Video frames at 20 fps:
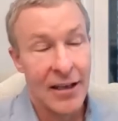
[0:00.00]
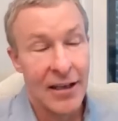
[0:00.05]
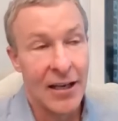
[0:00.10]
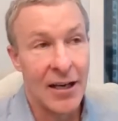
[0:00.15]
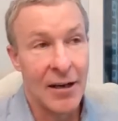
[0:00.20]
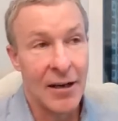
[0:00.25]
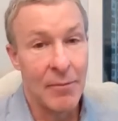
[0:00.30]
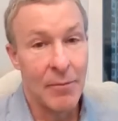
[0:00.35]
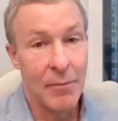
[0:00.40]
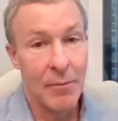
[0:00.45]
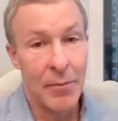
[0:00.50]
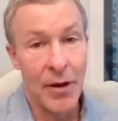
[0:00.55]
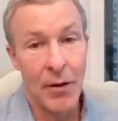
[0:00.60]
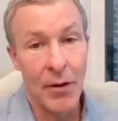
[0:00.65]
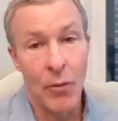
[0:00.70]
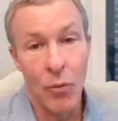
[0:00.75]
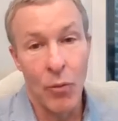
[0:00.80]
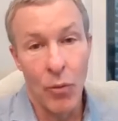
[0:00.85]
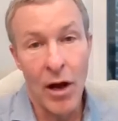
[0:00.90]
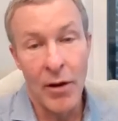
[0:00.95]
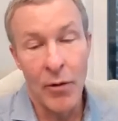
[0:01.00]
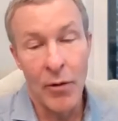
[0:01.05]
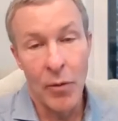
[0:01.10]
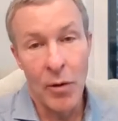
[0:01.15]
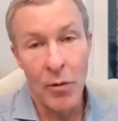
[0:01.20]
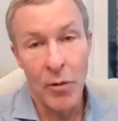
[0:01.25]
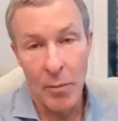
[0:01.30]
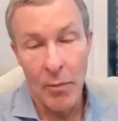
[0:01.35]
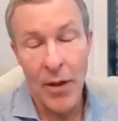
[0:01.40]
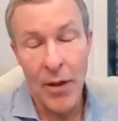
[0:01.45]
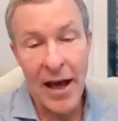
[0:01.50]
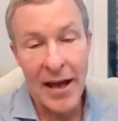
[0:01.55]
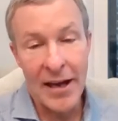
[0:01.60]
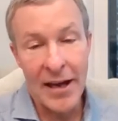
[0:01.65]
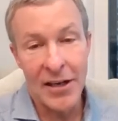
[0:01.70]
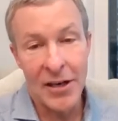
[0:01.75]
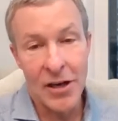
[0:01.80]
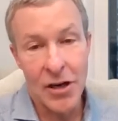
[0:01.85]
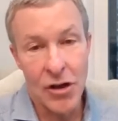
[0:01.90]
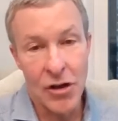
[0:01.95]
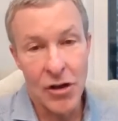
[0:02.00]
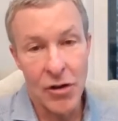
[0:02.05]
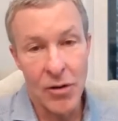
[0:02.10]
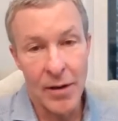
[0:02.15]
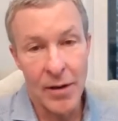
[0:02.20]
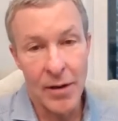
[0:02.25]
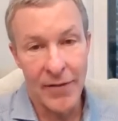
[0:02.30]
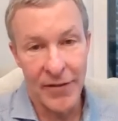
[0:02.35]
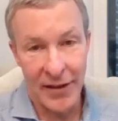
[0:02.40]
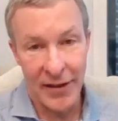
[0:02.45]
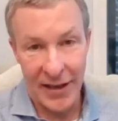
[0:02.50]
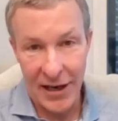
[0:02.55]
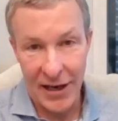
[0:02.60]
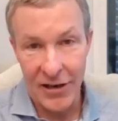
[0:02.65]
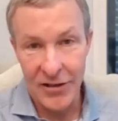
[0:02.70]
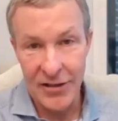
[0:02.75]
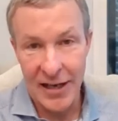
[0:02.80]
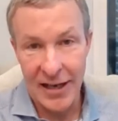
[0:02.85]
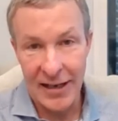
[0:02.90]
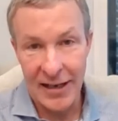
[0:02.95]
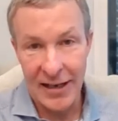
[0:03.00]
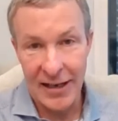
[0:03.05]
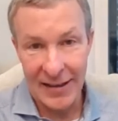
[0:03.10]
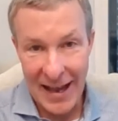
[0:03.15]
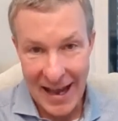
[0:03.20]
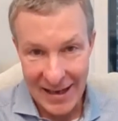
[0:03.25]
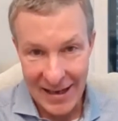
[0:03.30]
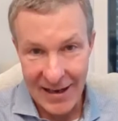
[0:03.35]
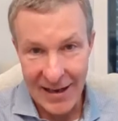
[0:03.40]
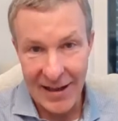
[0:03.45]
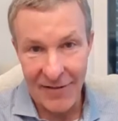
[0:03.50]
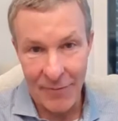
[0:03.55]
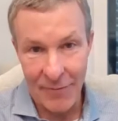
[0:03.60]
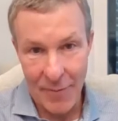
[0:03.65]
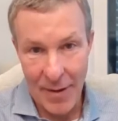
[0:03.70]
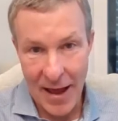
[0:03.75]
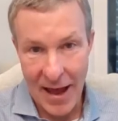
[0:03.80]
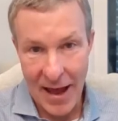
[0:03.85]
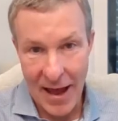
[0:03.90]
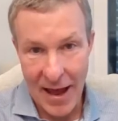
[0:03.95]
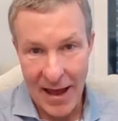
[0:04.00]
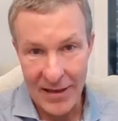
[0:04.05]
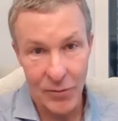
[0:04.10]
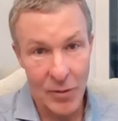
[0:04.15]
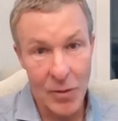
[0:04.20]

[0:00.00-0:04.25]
But what we were planning to do, if the CARES Act hadn't have passed,